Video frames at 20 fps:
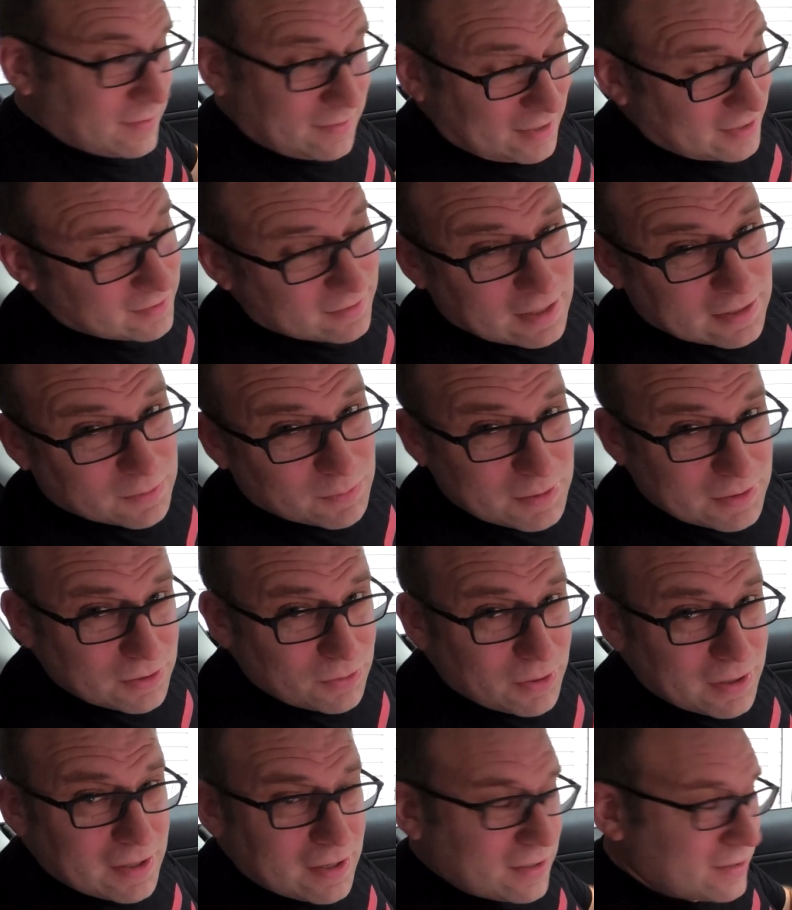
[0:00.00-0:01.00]
This lets me
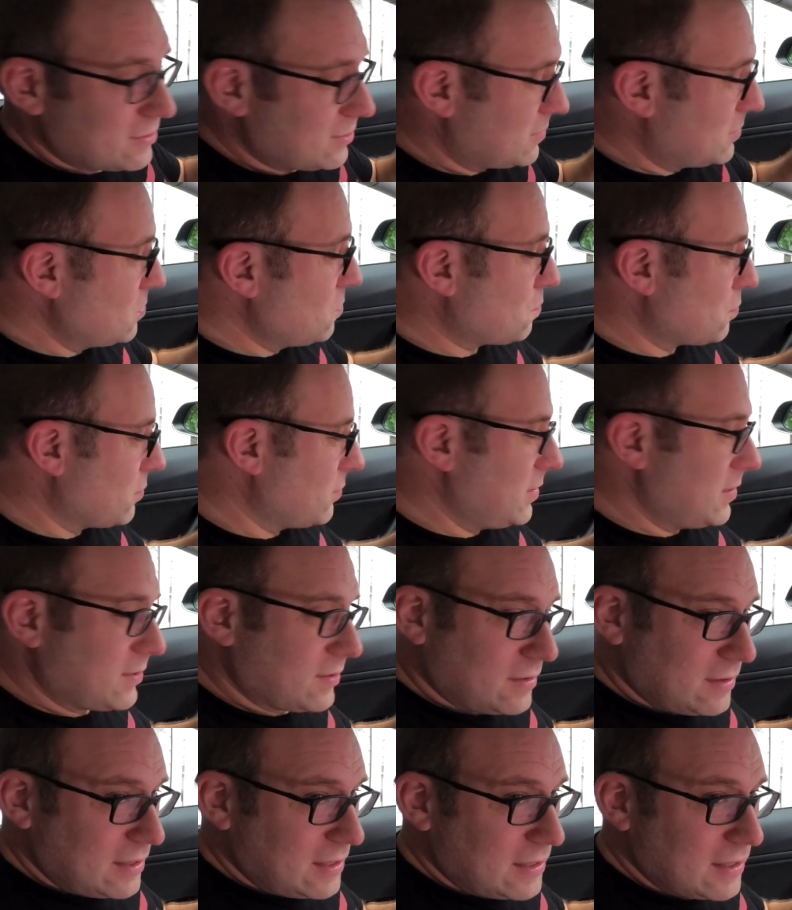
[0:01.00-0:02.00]
do it super
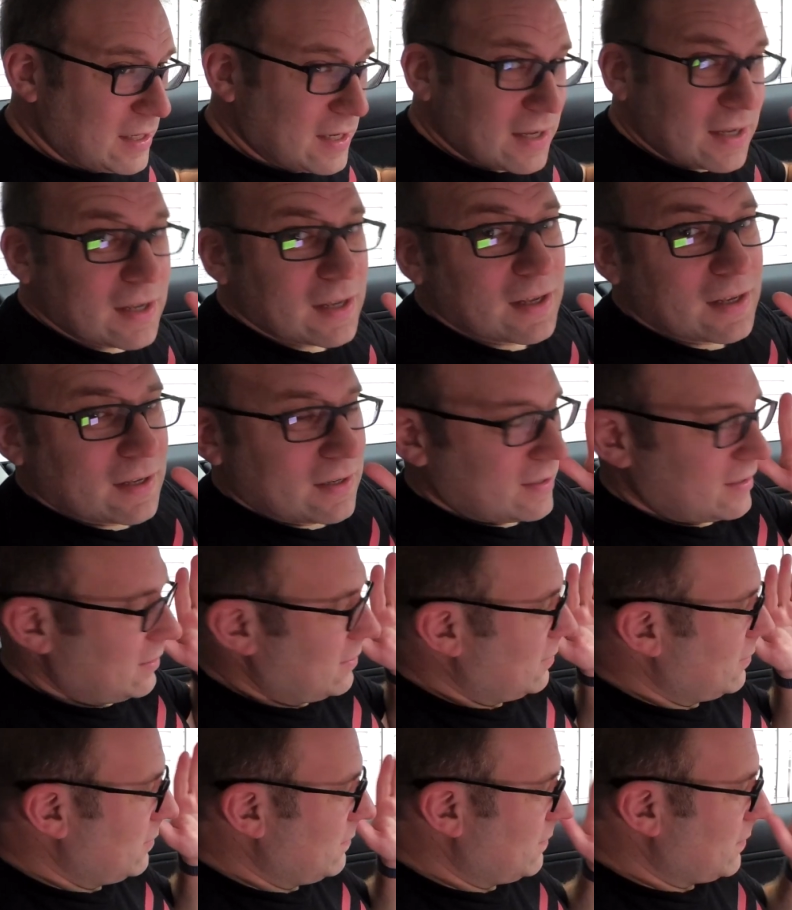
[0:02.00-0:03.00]
easily
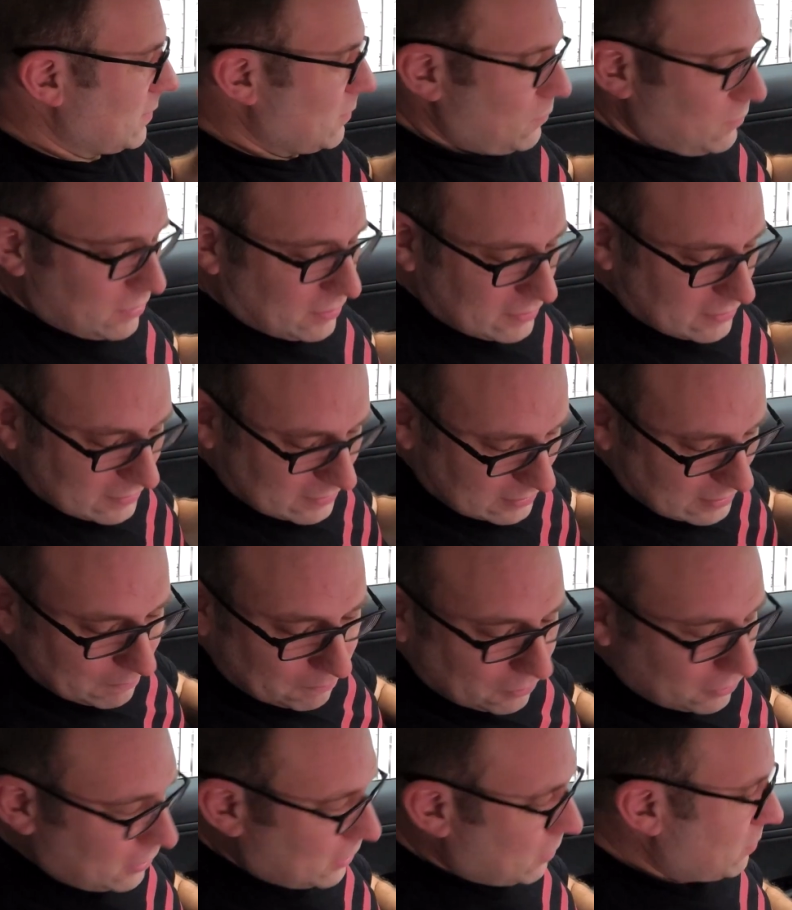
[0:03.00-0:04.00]
with
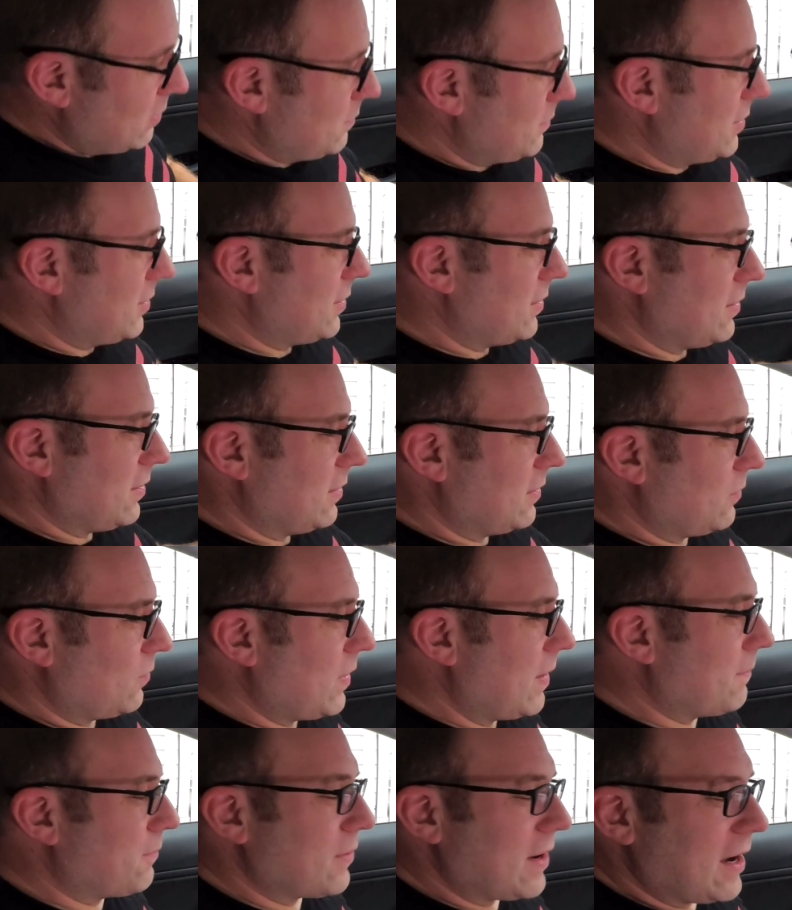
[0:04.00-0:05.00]
simple equipment, a
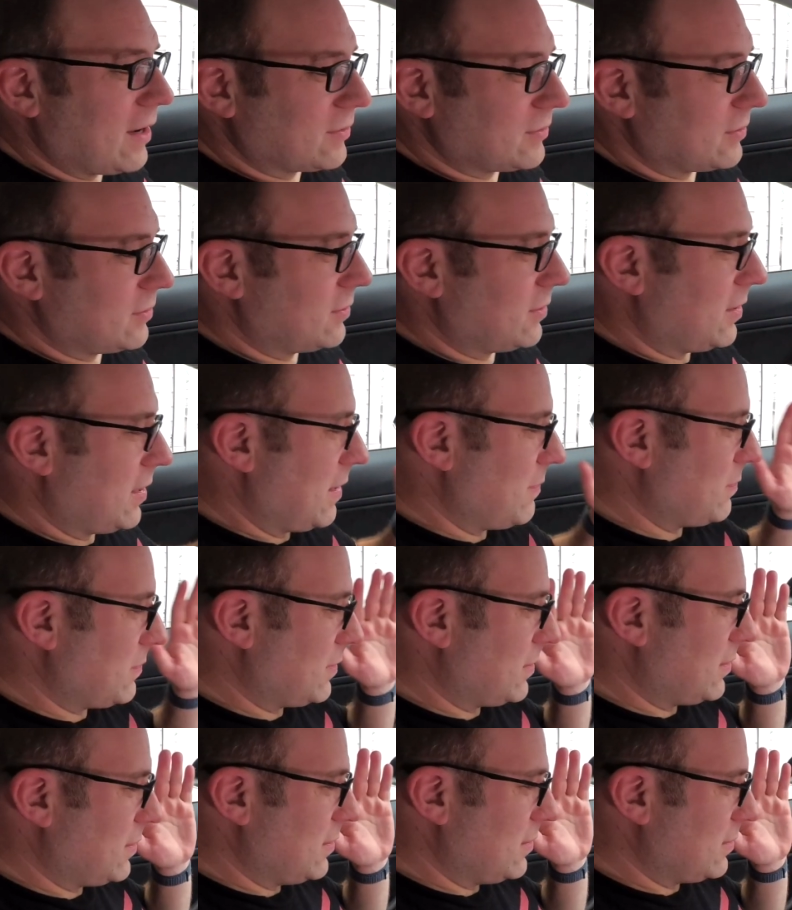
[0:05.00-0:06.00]
web browser. I'm
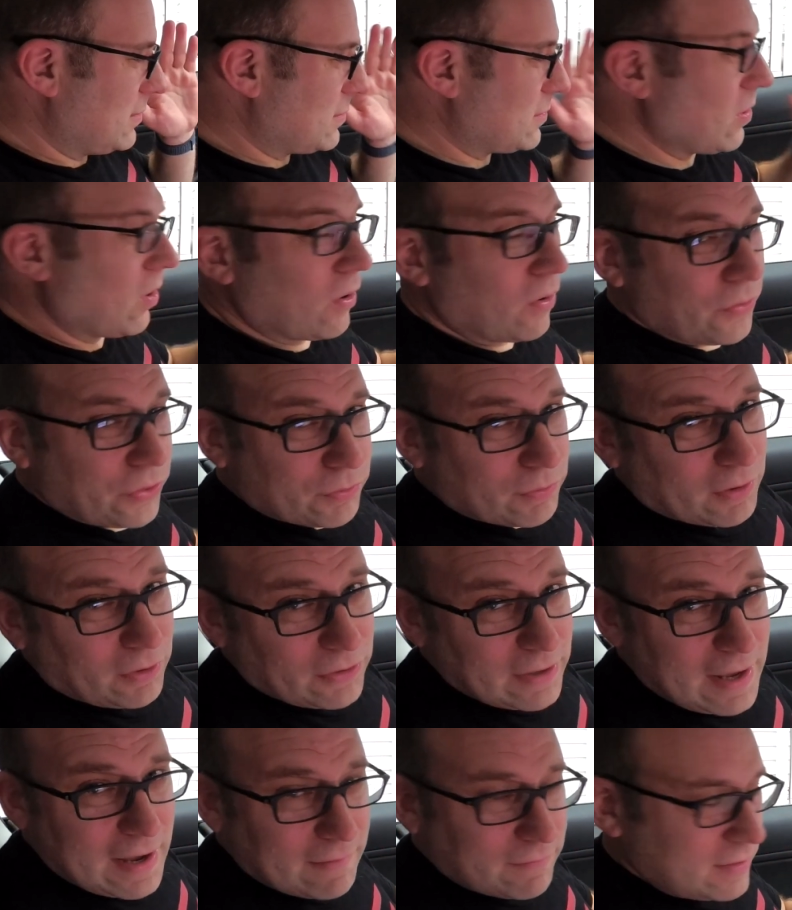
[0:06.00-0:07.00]
so
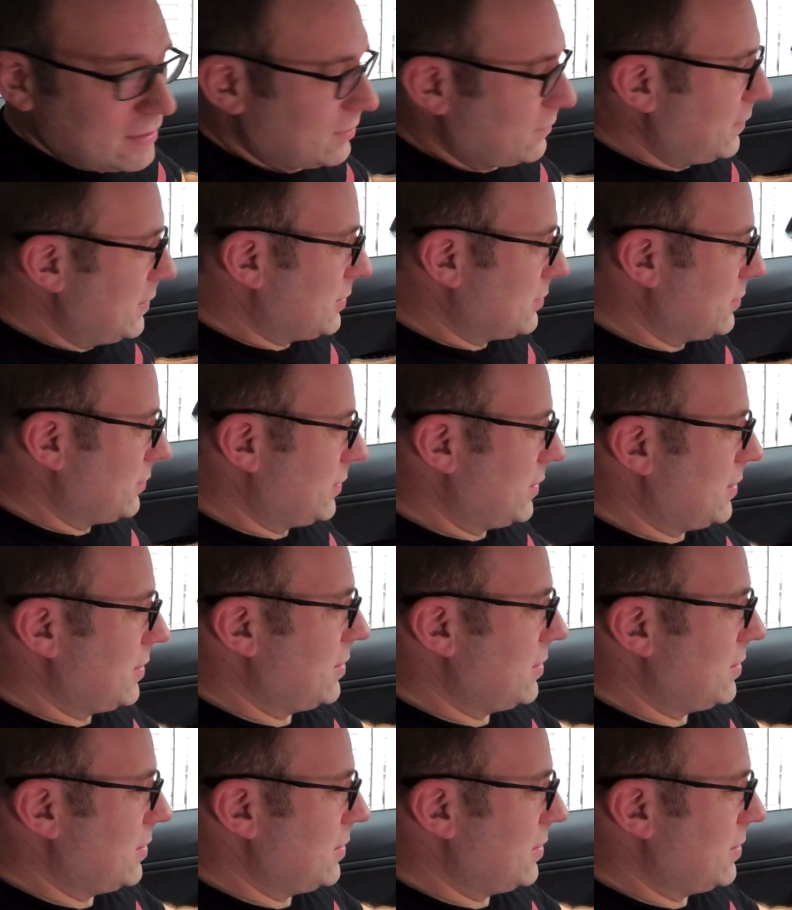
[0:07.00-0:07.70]
thrilled to have these features in